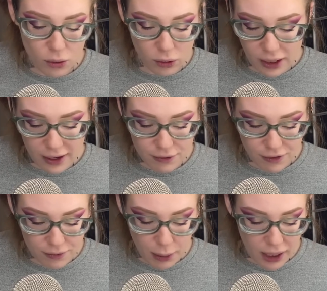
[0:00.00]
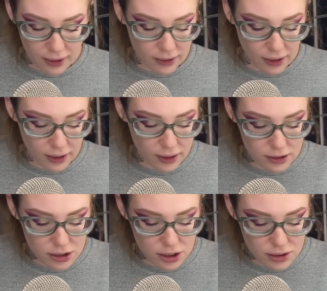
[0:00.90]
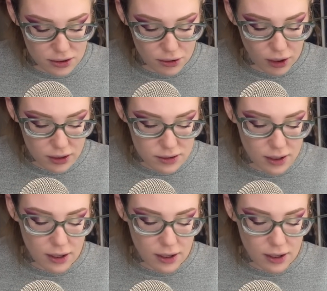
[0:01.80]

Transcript: whole life of mine, like, Jesus Christ.